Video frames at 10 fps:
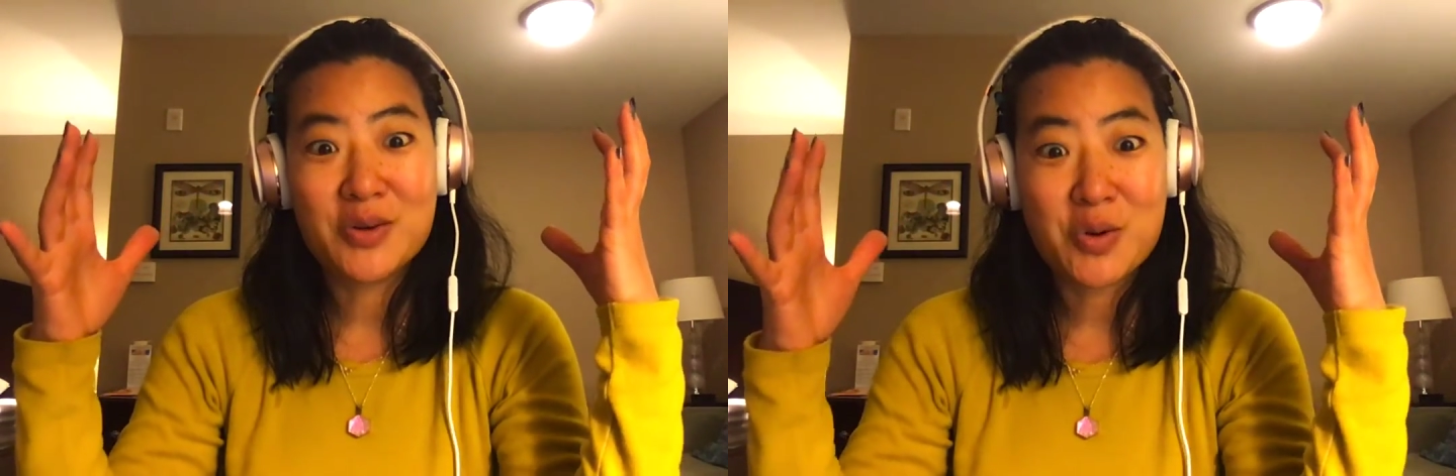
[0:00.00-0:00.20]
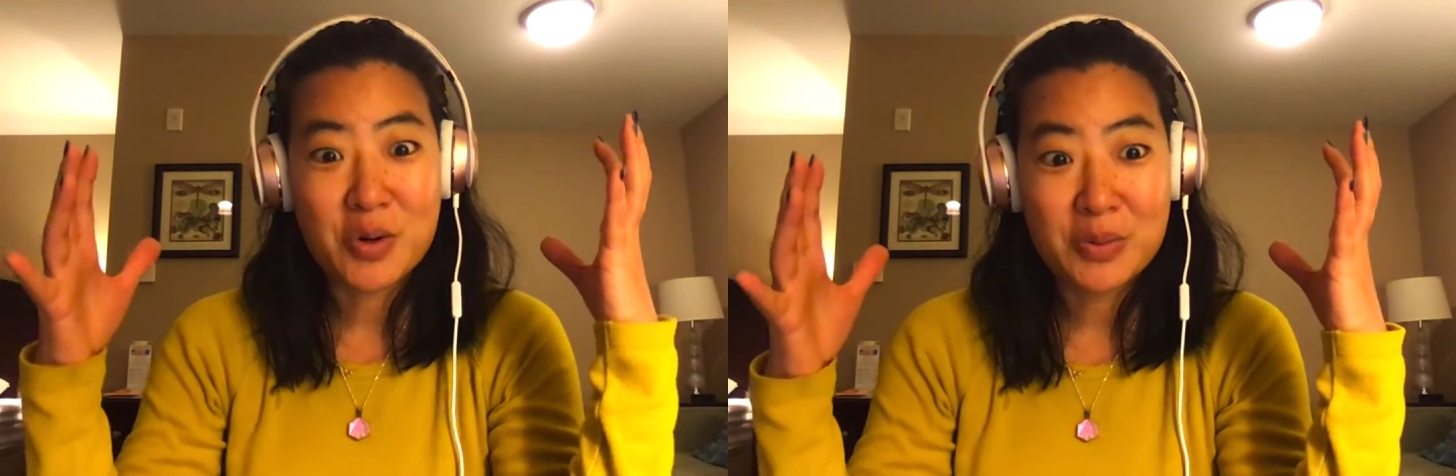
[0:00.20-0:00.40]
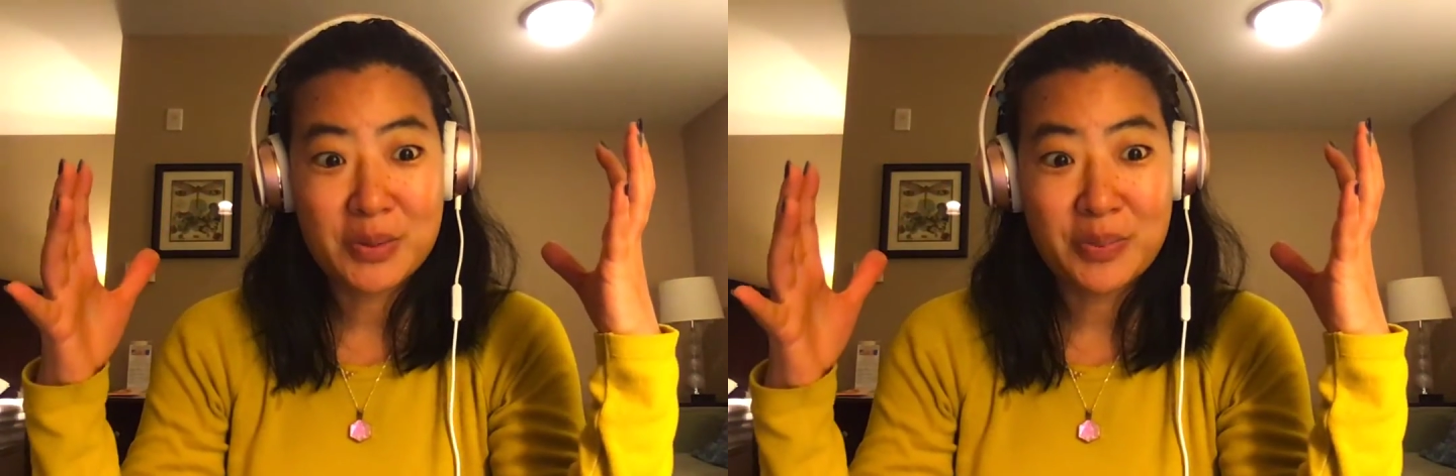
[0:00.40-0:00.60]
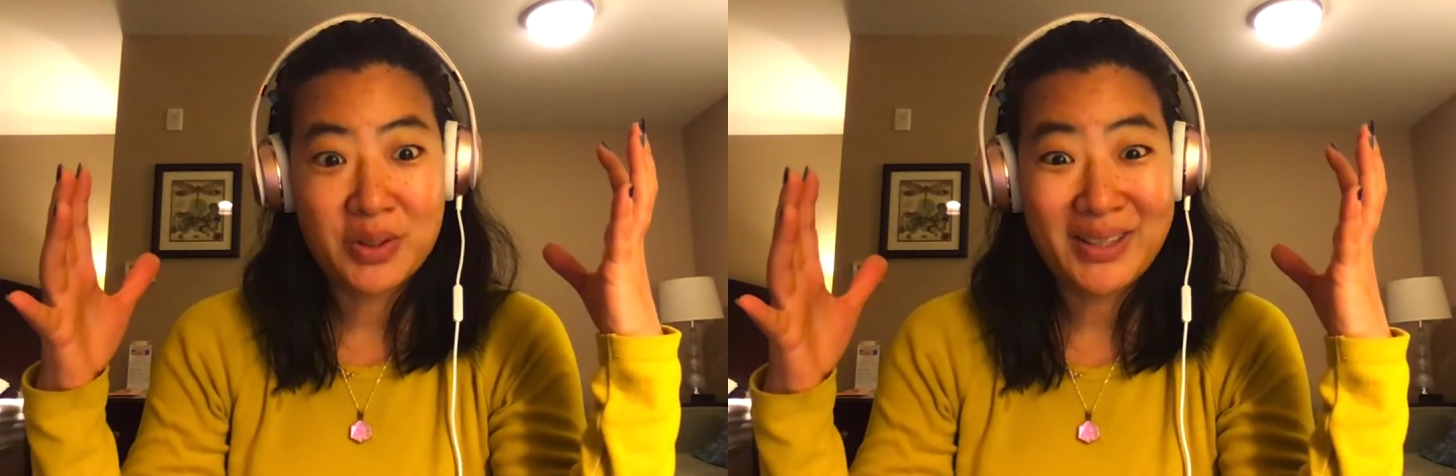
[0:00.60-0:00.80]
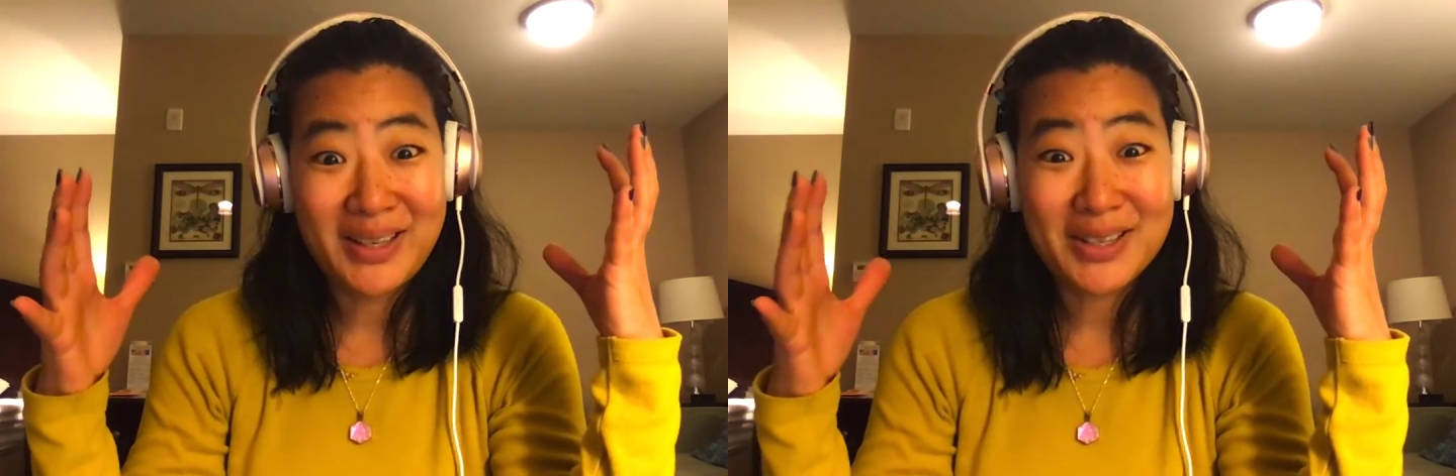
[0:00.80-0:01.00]
corporate
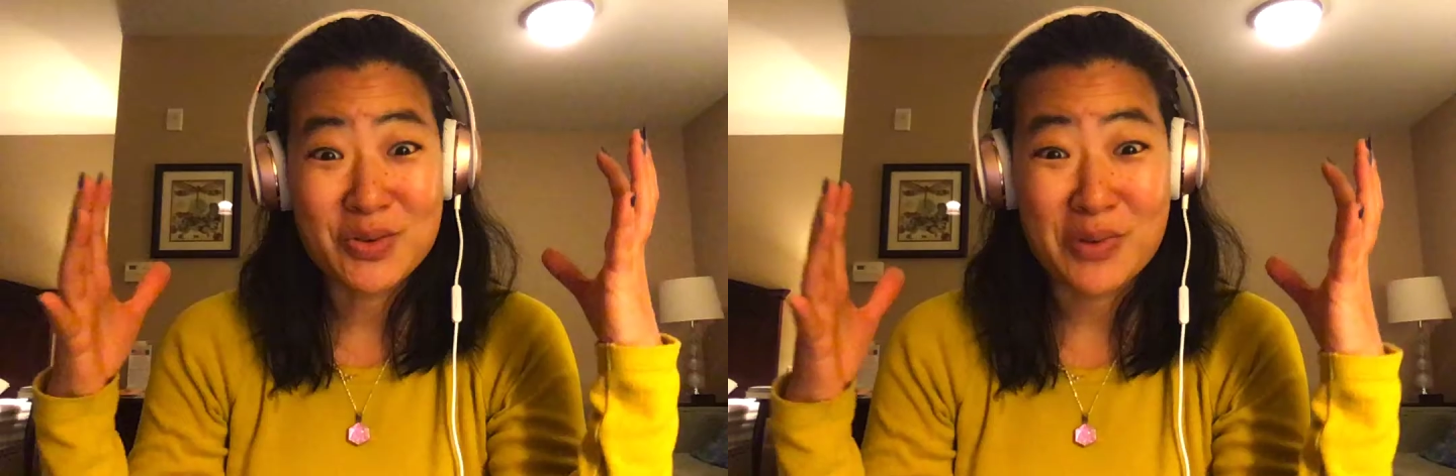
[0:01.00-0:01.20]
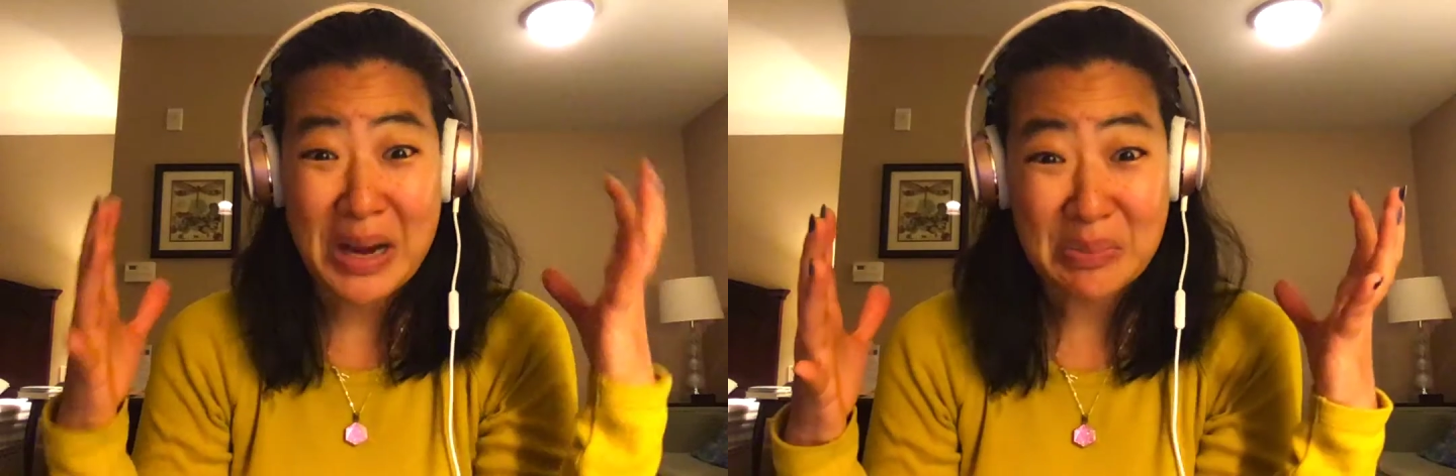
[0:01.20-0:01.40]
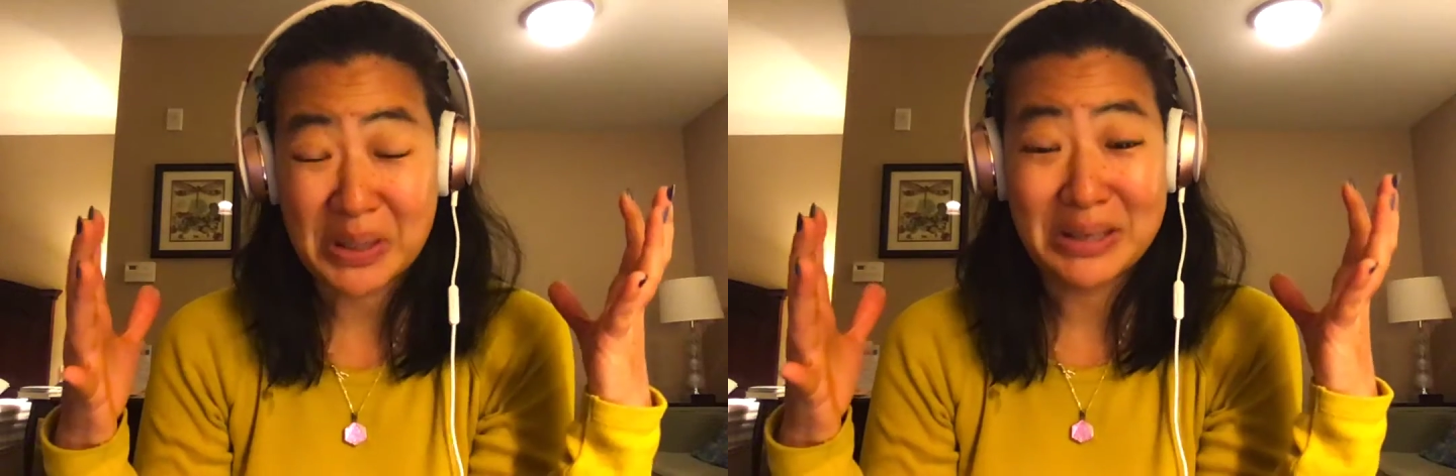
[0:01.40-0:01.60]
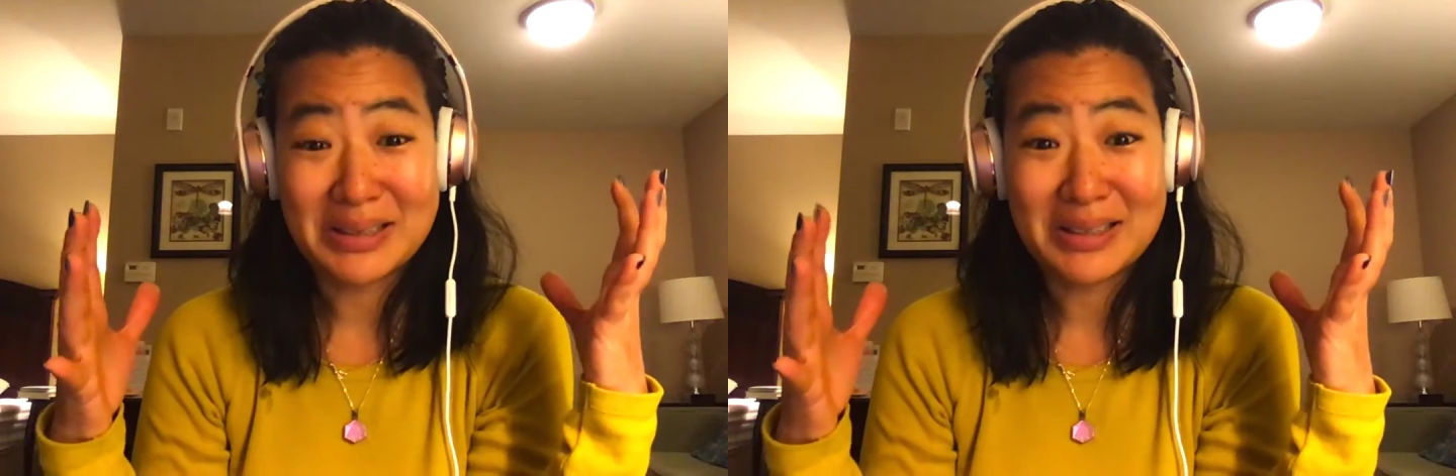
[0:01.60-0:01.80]
bullying is rampant.